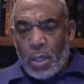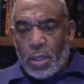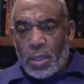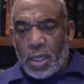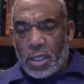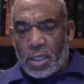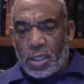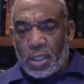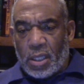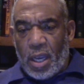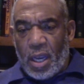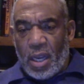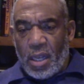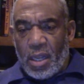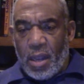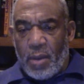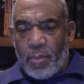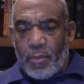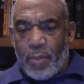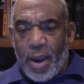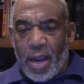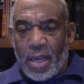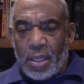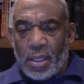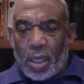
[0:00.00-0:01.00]
that said
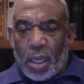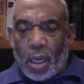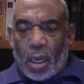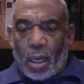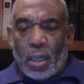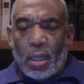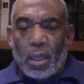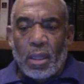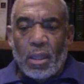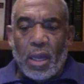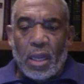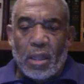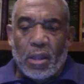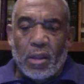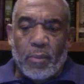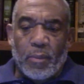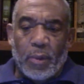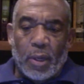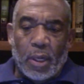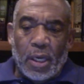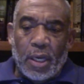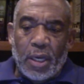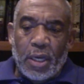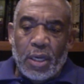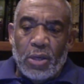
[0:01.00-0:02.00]
that basically that the
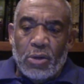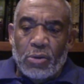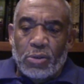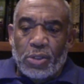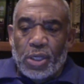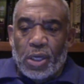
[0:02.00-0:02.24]
millennial